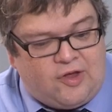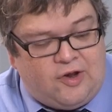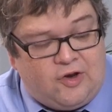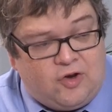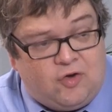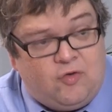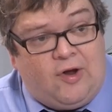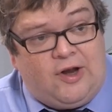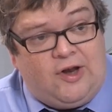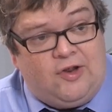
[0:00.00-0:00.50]
kind of
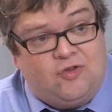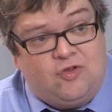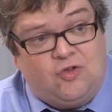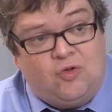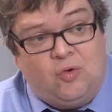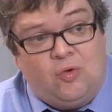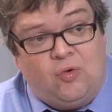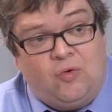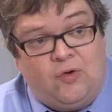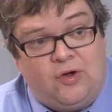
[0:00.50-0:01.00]
credit
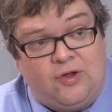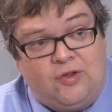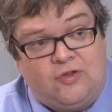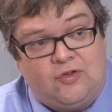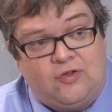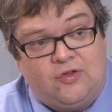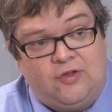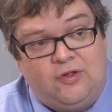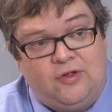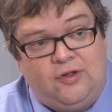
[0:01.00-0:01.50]
score
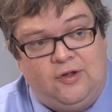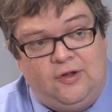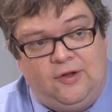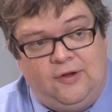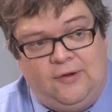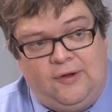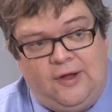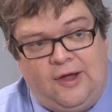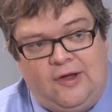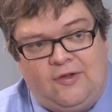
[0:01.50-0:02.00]
is
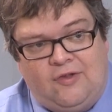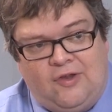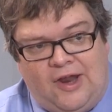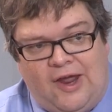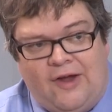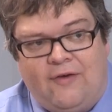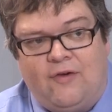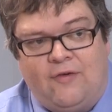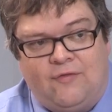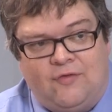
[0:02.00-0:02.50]
an
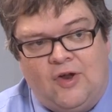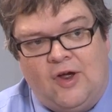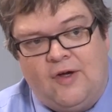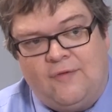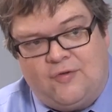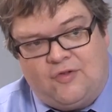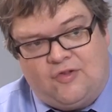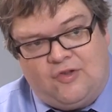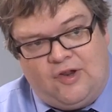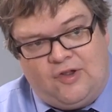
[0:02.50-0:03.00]
area of
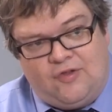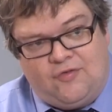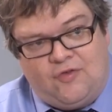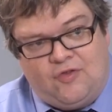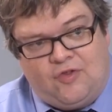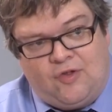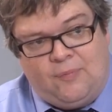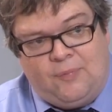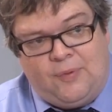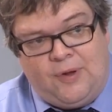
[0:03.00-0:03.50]
nervousness for
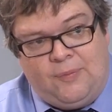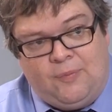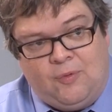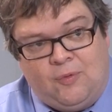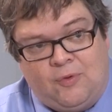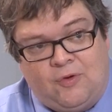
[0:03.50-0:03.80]
some people,